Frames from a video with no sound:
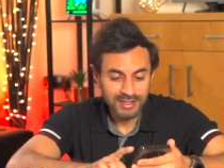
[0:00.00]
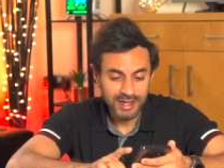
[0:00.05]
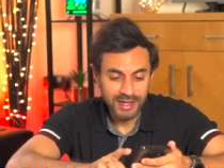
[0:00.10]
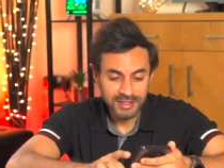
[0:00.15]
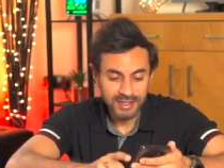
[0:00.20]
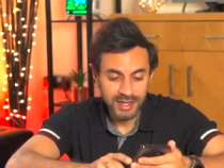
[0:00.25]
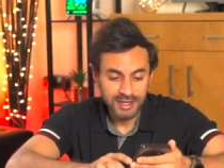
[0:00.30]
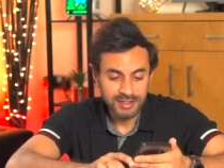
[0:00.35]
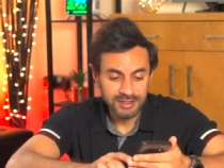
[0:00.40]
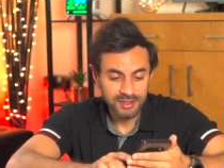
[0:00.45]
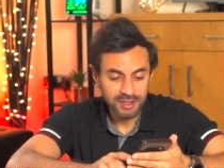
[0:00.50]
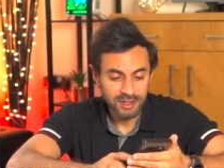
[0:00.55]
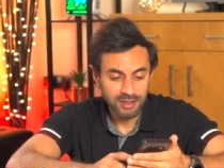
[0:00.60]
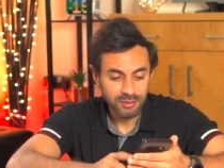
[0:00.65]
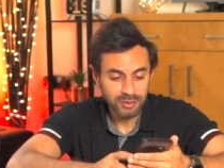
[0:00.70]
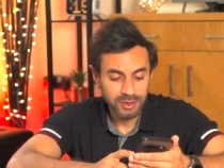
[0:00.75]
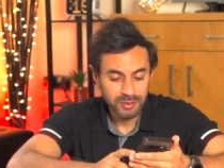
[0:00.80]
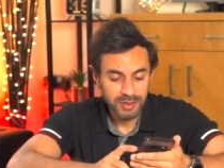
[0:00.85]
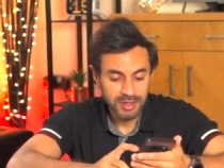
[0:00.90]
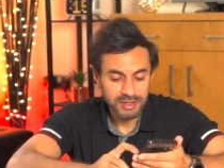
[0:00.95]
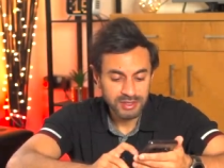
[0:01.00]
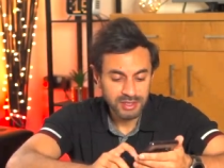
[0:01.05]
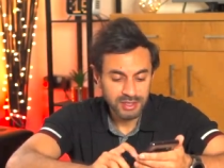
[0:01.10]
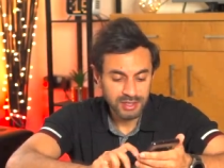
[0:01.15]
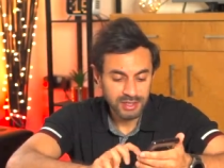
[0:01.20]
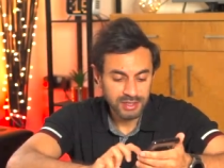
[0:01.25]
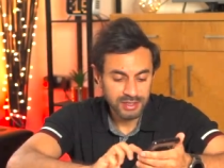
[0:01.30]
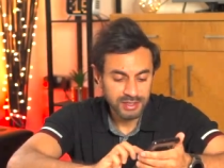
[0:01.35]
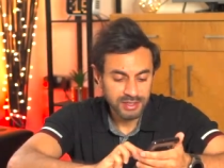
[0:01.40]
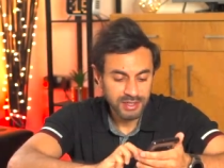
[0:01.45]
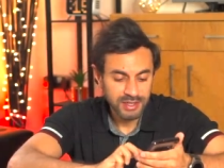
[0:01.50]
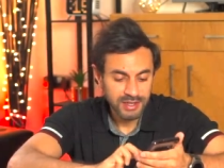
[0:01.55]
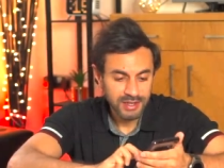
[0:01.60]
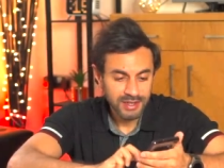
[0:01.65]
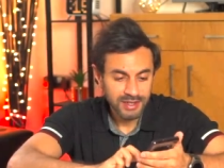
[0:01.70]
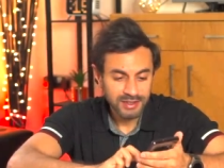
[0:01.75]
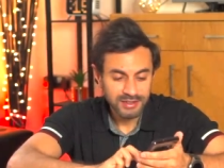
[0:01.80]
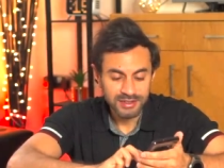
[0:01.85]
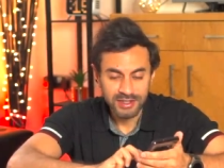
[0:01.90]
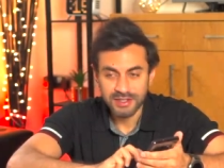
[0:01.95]
text editor, which basically
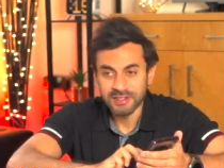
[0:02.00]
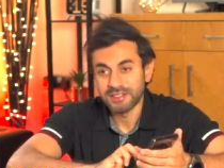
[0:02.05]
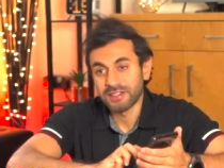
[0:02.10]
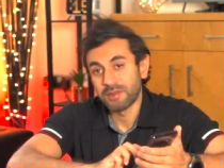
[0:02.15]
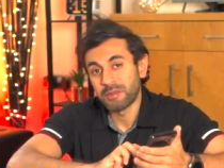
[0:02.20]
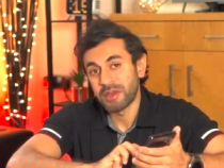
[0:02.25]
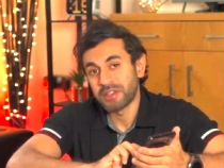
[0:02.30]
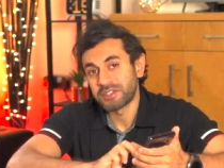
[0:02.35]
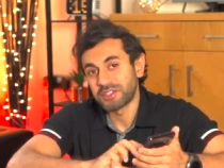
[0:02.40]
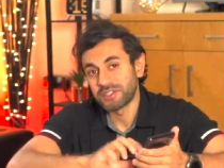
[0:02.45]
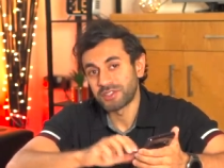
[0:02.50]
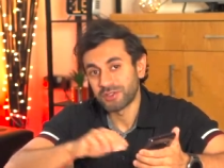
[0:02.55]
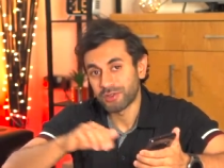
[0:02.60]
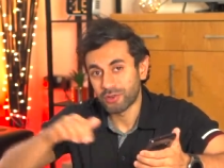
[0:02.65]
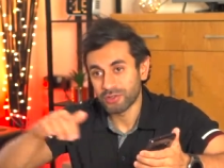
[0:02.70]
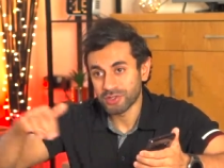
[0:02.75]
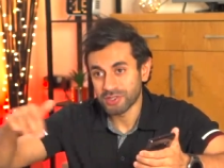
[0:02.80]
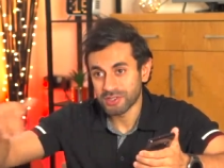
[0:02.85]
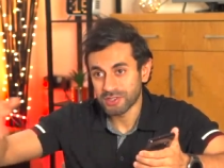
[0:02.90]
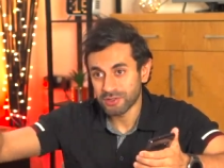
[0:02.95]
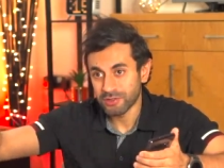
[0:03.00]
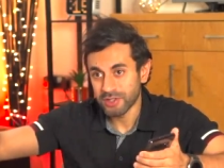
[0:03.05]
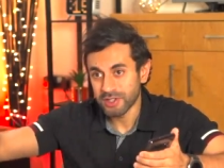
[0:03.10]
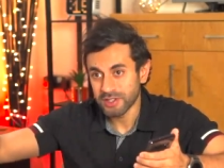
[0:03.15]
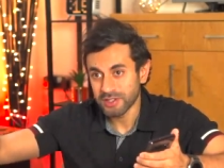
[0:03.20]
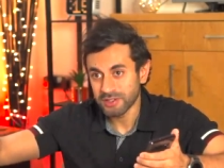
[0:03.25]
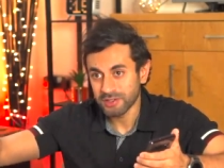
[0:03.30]
sends a message across the screen.